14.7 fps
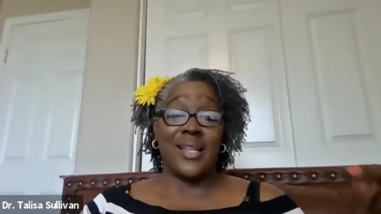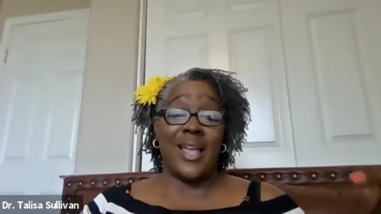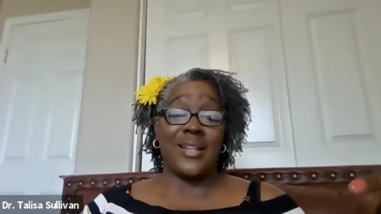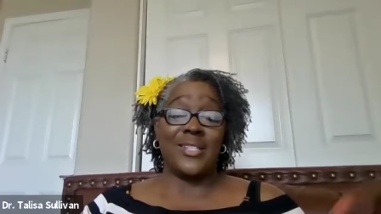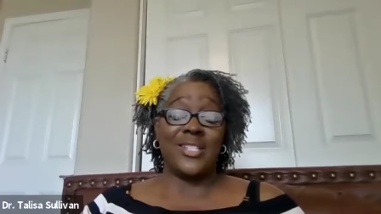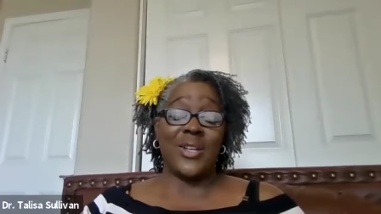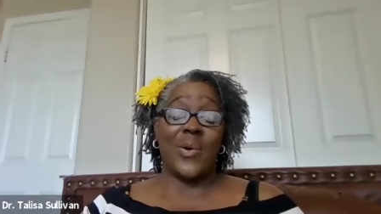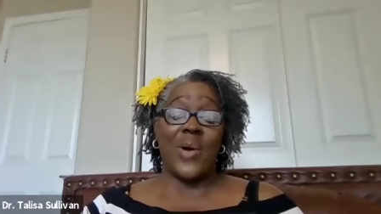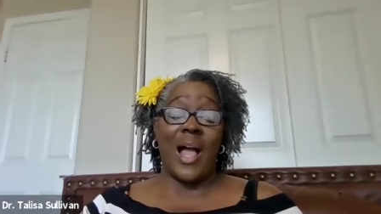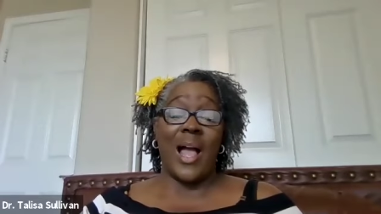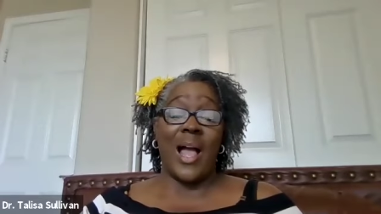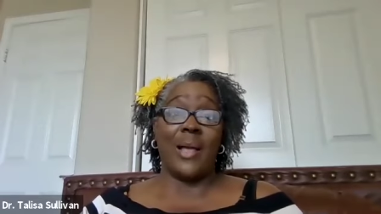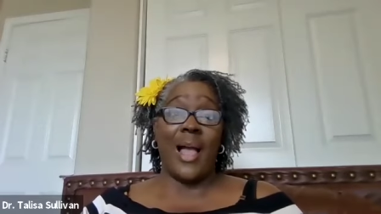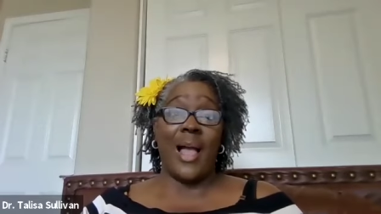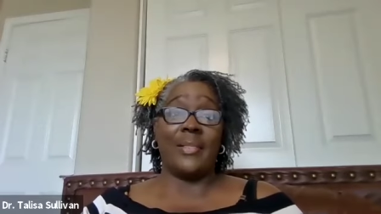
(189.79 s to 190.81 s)
And so
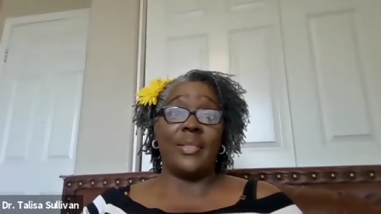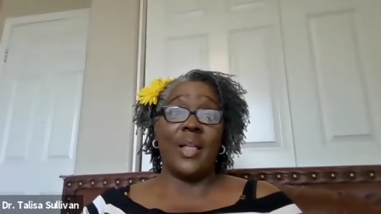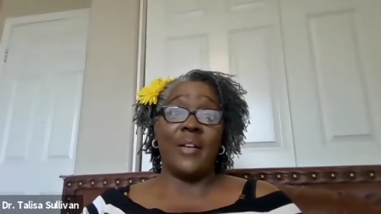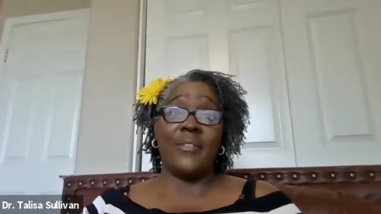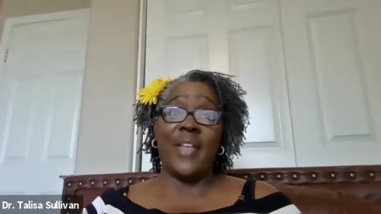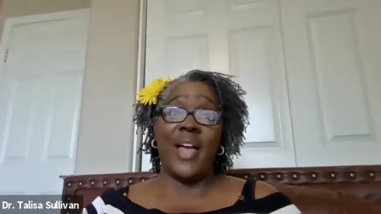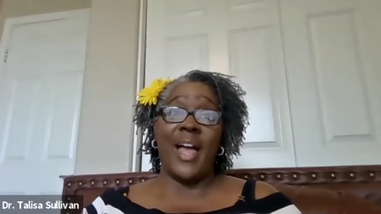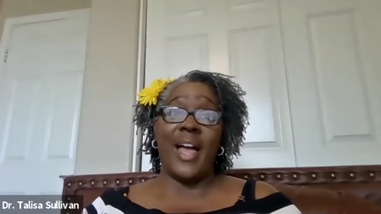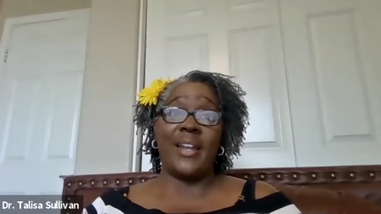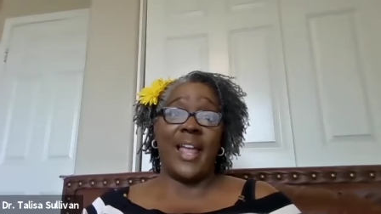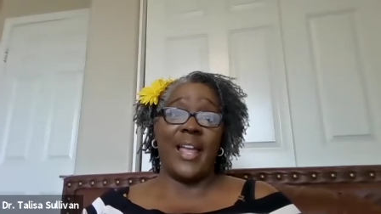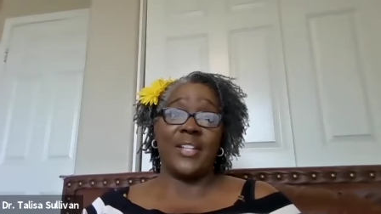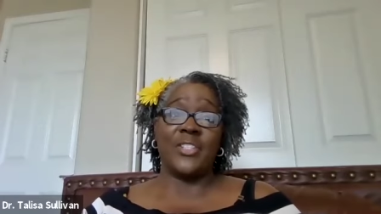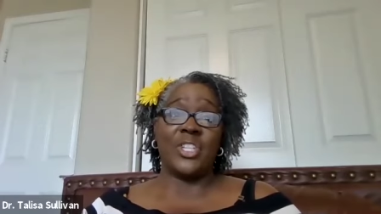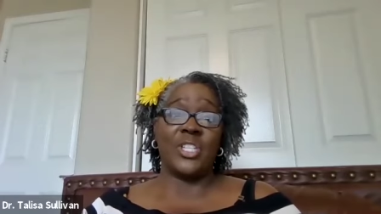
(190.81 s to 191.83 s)
I love that
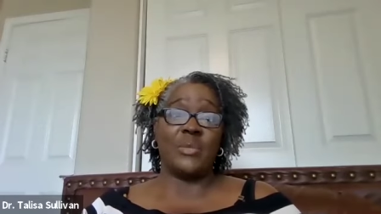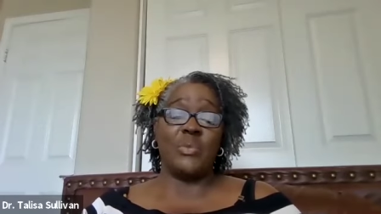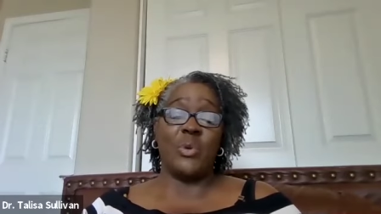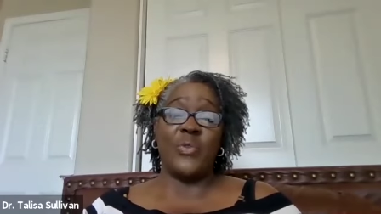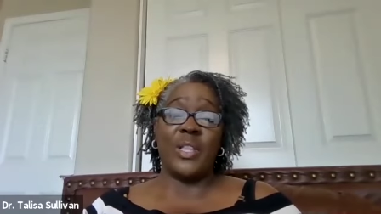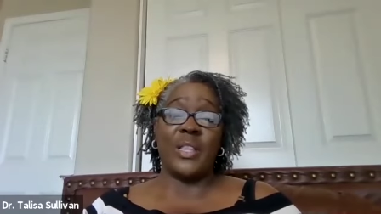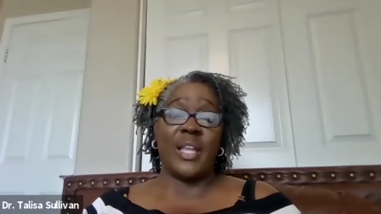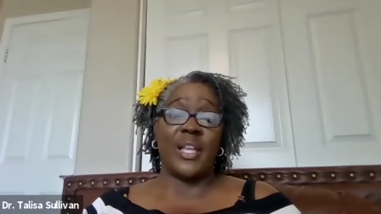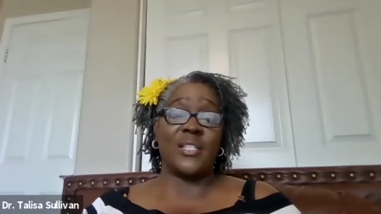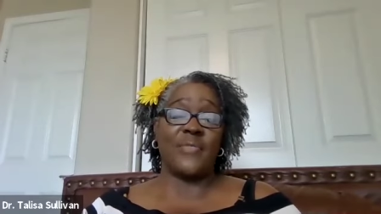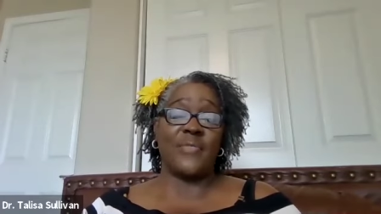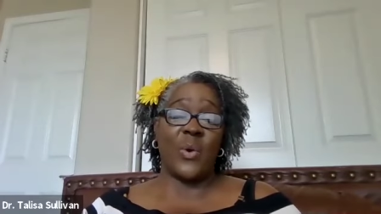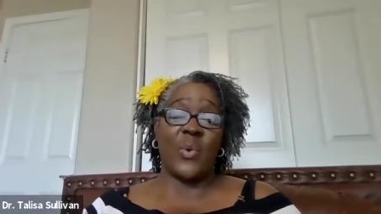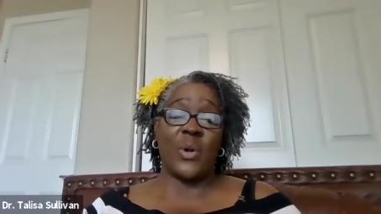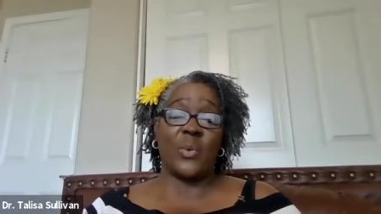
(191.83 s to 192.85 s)
and just moving things
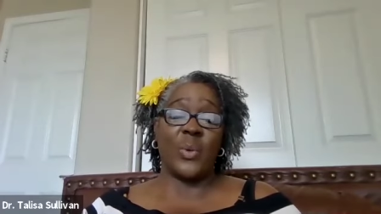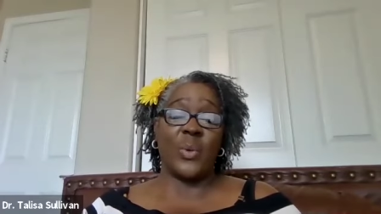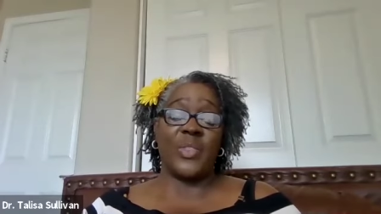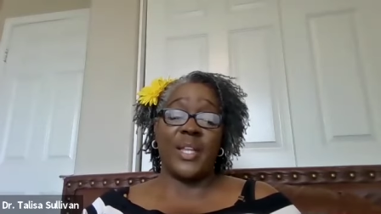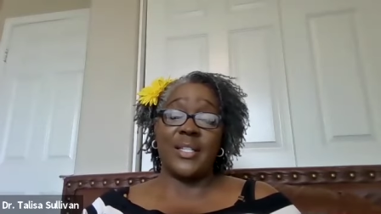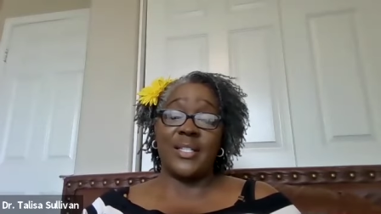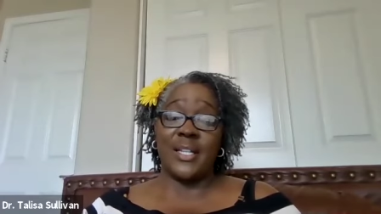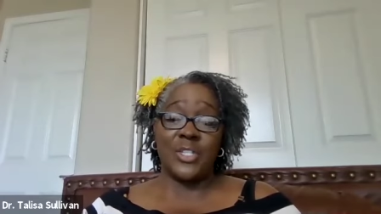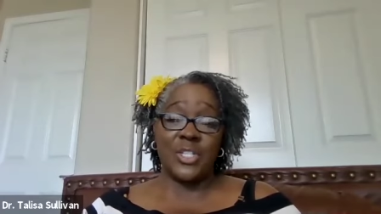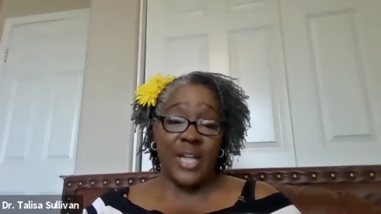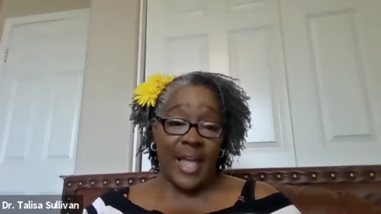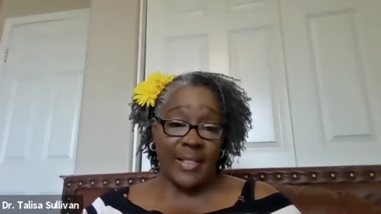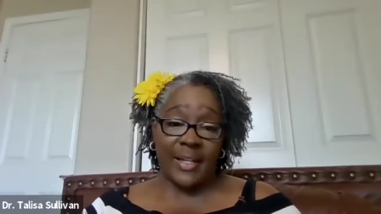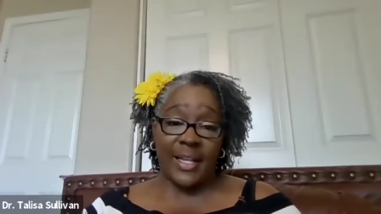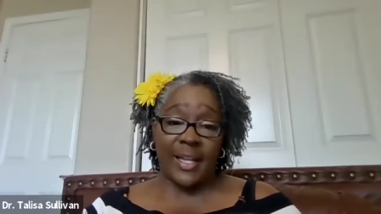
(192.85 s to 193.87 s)
forward with
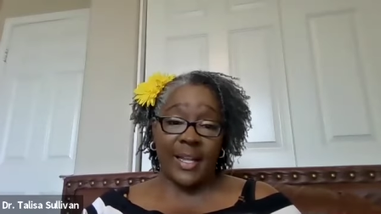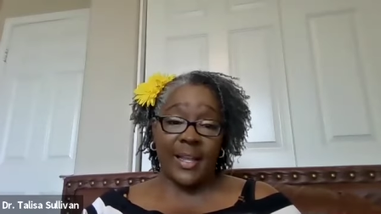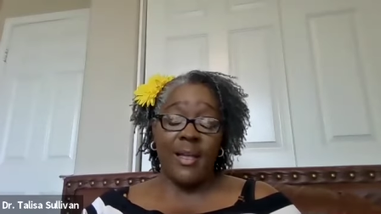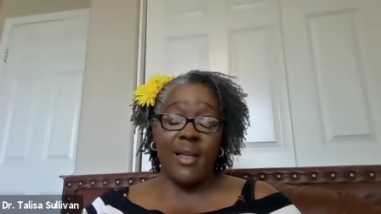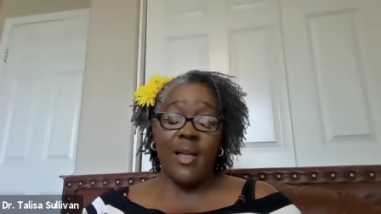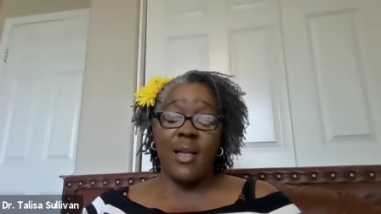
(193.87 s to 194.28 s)
intentionality.